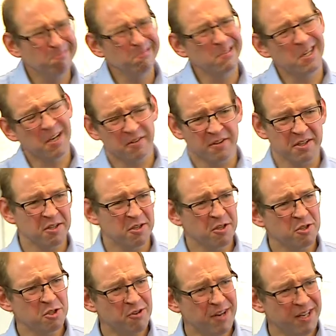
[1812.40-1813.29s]
well, I think the
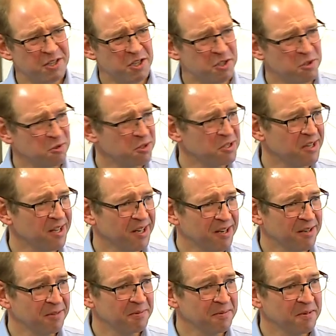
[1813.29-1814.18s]
contractor sorted that
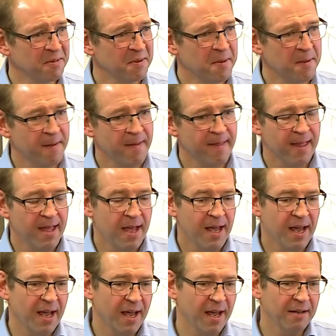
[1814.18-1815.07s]
out.
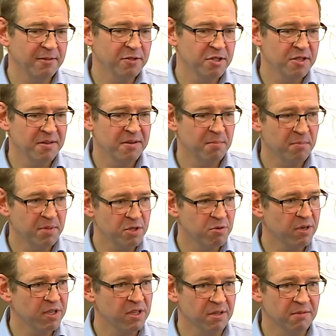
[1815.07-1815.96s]
And
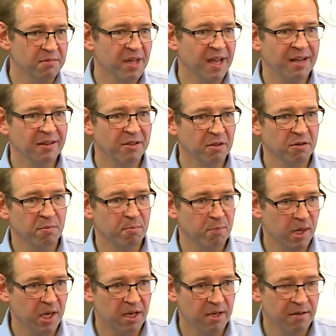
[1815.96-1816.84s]
between them, they hadn't got a
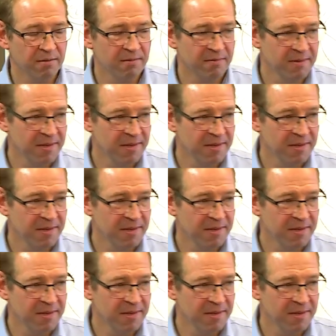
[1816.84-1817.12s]
bean.